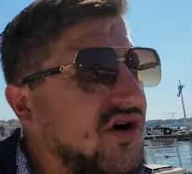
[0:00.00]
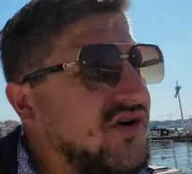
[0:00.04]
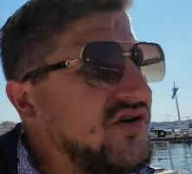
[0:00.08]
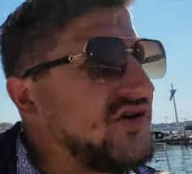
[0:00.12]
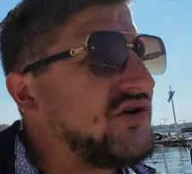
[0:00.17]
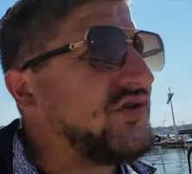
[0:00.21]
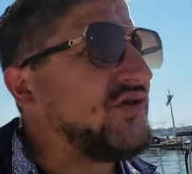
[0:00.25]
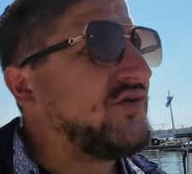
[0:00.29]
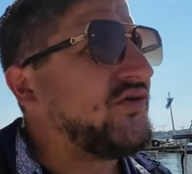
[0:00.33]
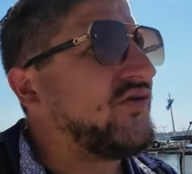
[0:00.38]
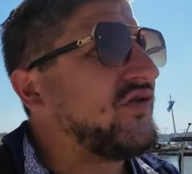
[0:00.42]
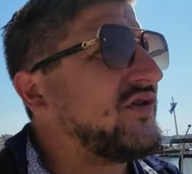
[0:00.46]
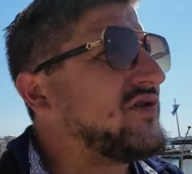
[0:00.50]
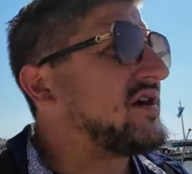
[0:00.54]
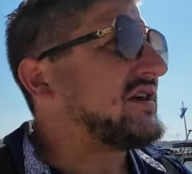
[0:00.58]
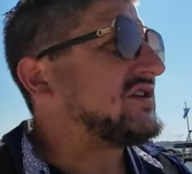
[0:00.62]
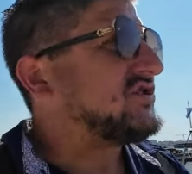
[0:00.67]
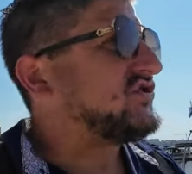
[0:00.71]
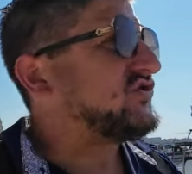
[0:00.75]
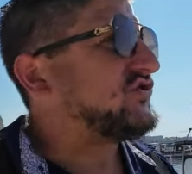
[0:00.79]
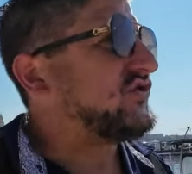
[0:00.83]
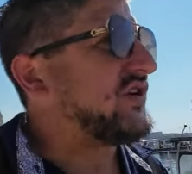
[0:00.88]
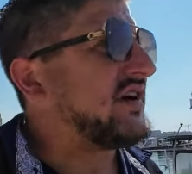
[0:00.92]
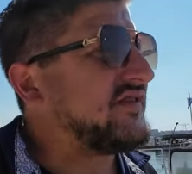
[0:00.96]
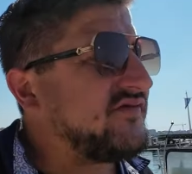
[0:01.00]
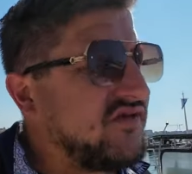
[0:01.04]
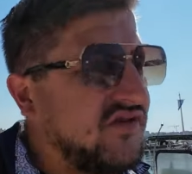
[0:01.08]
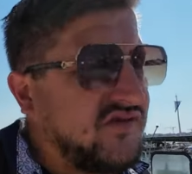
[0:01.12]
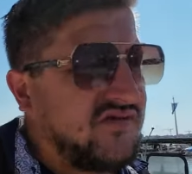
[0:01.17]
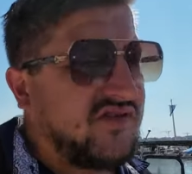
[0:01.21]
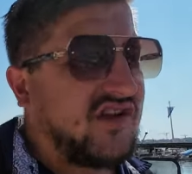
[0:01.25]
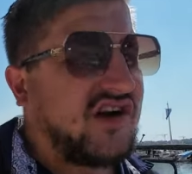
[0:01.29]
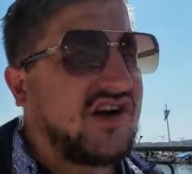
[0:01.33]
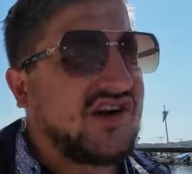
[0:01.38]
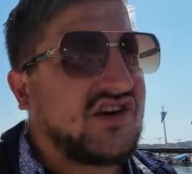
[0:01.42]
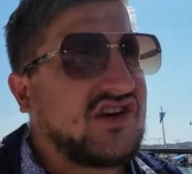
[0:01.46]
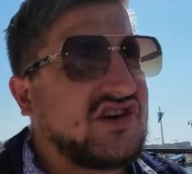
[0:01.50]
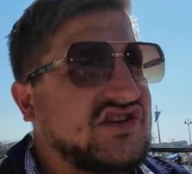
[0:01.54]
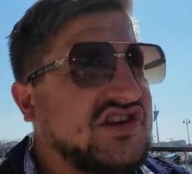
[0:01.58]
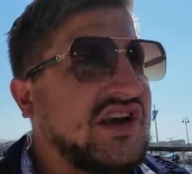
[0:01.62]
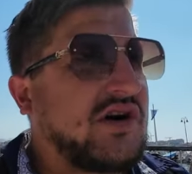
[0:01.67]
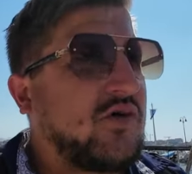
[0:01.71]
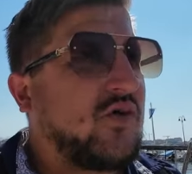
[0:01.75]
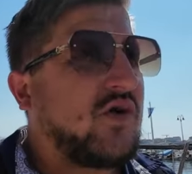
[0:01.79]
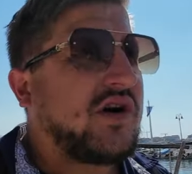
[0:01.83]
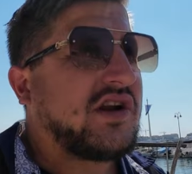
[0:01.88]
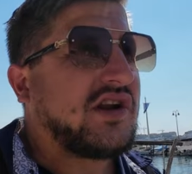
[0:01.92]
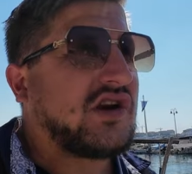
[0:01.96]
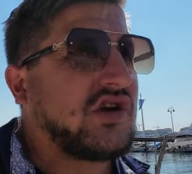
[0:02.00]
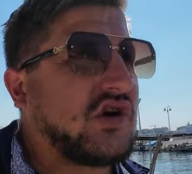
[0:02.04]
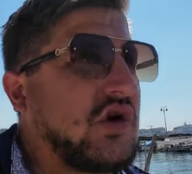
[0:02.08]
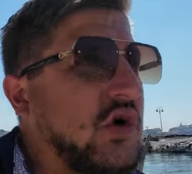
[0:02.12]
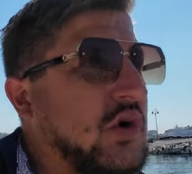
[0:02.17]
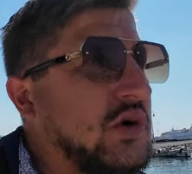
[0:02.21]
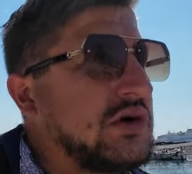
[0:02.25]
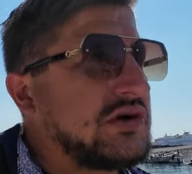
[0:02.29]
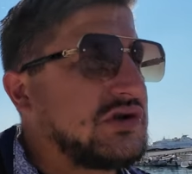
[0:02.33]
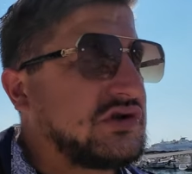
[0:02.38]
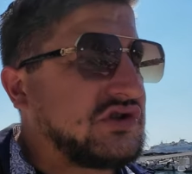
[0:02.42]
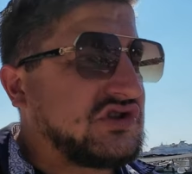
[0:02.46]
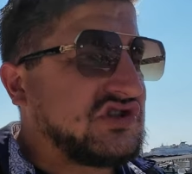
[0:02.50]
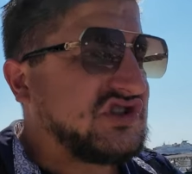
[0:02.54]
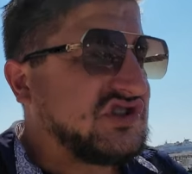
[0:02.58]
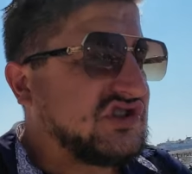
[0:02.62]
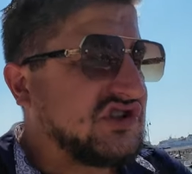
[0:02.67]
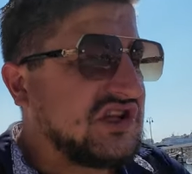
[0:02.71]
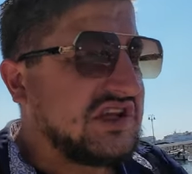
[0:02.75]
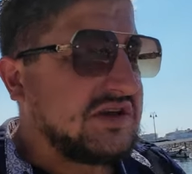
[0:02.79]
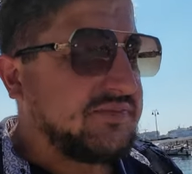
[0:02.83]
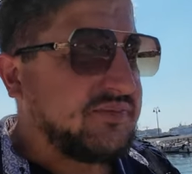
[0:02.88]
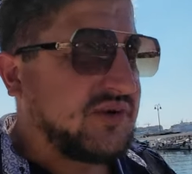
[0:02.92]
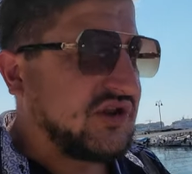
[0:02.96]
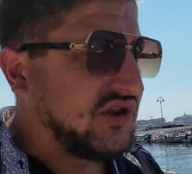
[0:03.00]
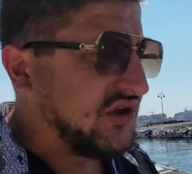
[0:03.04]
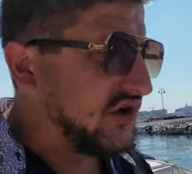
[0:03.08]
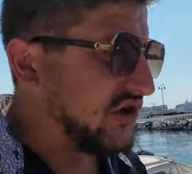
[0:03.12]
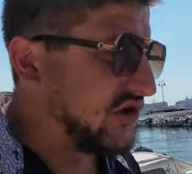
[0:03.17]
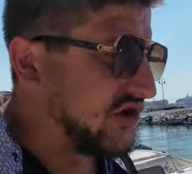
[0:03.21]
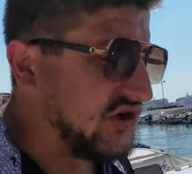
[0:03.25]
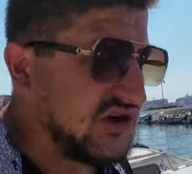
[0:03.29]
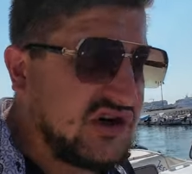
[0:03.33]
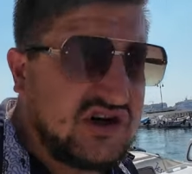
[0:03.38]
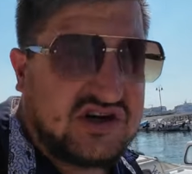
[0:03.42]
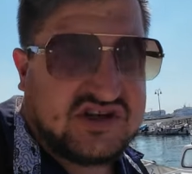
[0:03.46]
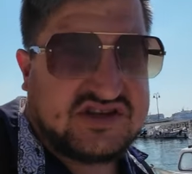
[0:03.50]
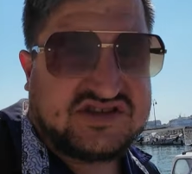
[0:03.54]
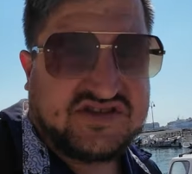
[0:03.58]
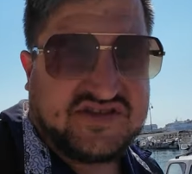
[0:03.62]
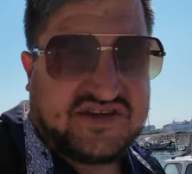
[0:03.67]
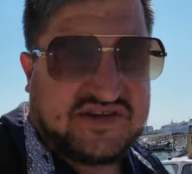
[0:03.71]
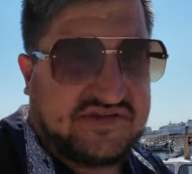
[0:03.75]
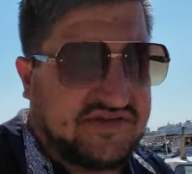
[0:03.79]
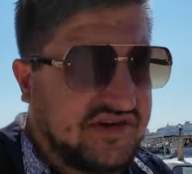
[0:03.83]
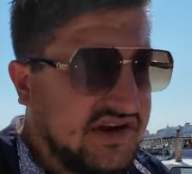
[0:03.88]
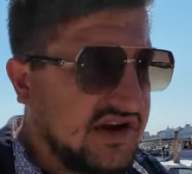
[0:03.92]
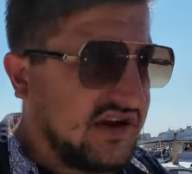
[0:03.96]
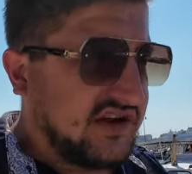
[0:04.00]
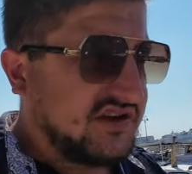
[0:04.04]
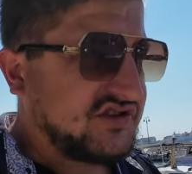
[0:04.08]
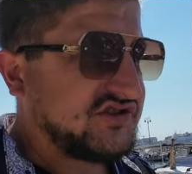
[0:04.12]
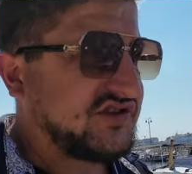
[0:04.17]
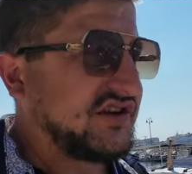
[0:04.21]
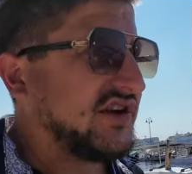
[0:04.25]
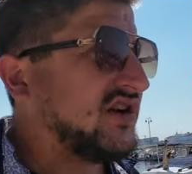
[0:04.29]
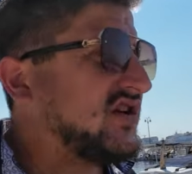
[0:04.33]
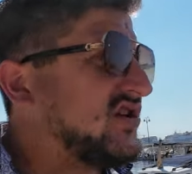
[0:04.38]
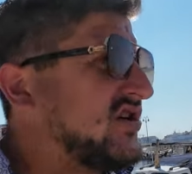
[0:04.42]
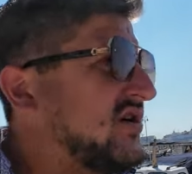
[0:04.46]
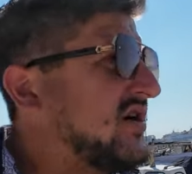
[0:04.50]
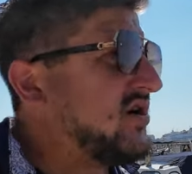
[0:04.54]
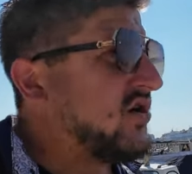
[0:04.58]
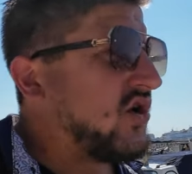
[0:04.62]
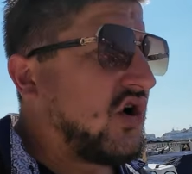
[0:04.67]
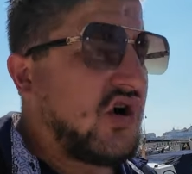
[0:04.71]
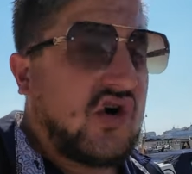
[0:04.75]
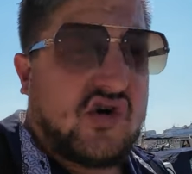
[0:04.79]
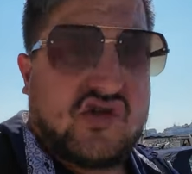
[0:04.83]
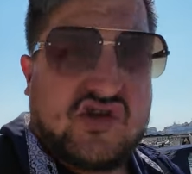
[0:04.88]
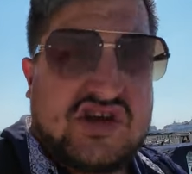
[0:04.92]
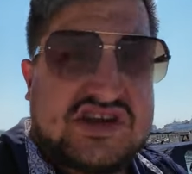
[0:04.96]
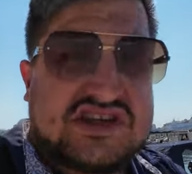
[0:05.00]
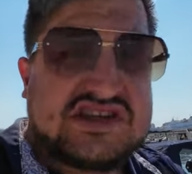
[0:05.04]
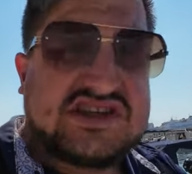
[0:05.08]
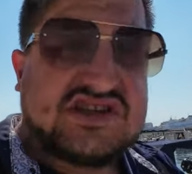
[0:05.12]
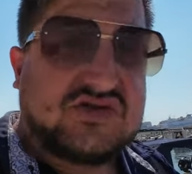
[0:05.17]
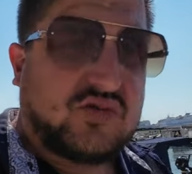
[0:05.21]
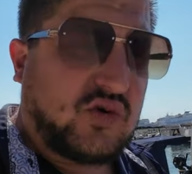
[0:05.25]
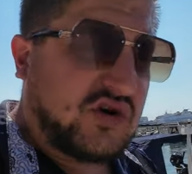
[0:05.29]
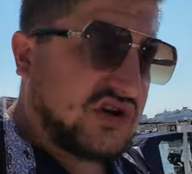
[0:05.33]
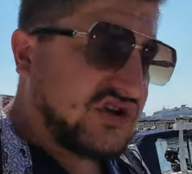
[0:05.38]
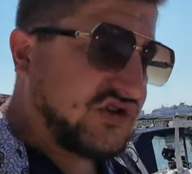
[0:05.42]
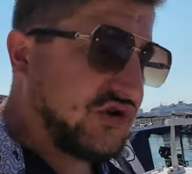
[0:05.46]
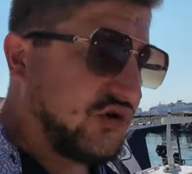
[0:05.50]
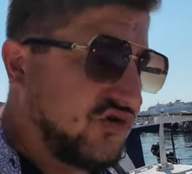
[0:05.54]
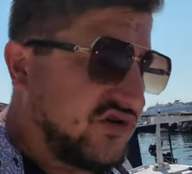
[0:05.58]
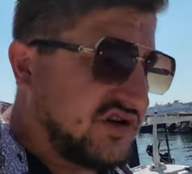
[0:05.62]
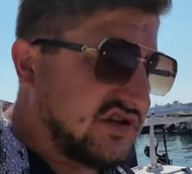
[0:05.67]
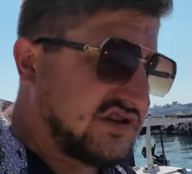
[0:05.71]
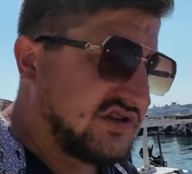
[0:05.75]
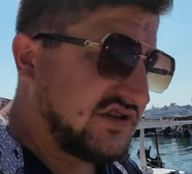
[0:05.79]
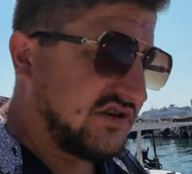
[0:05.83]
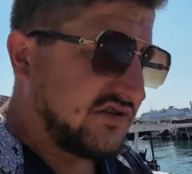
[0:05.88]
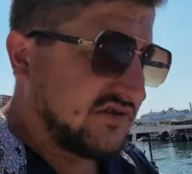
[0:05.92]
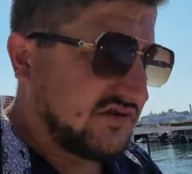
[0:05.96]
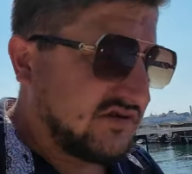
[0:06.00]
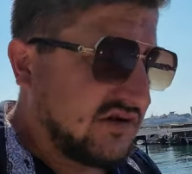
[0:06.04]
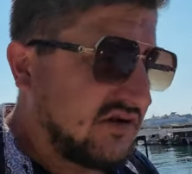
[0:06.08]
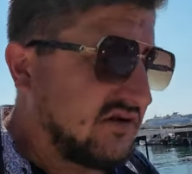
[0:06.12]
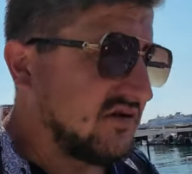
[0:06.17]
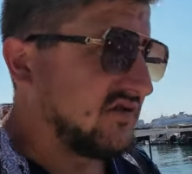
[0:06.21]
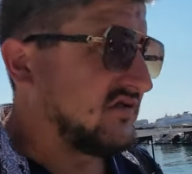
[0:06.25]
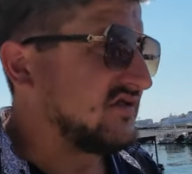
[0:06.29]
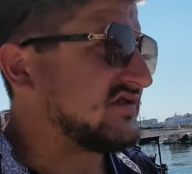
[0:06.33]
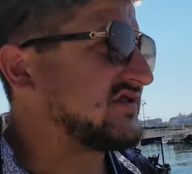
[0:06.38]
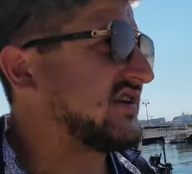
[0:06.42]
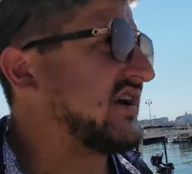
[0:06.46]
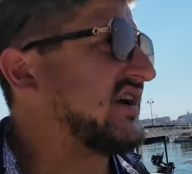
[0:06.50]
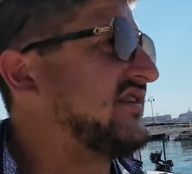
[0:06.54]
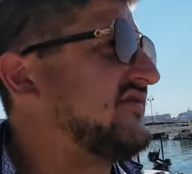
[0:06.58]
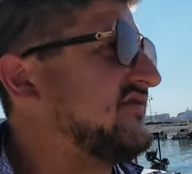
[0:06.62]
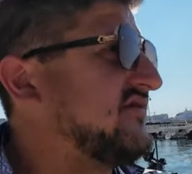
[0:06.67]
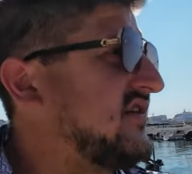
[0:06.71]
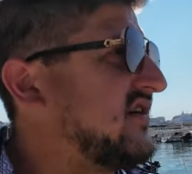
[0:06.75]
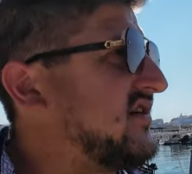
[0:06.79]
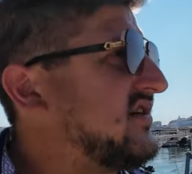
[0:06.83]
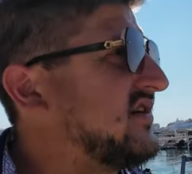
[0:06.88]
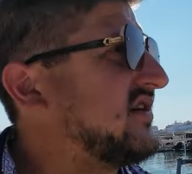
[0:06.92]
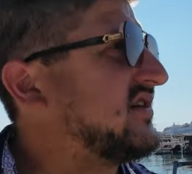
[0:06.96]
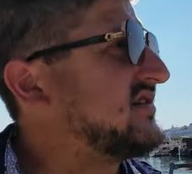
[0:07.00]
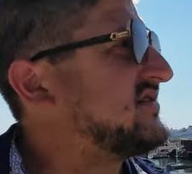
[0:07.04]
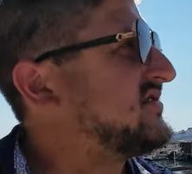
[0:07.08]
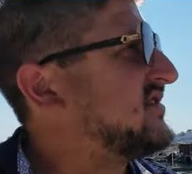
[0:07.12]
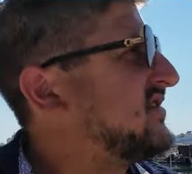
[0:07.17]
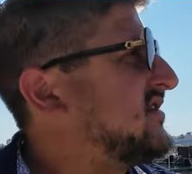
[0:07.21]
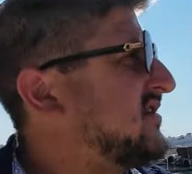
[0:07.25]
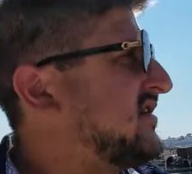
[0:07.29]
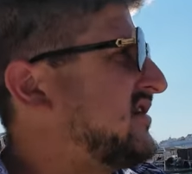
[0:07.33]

all you travel vloggers that want to go deep in the hoods of every country, oh, this is where tourists don't go, those kind of vloggers.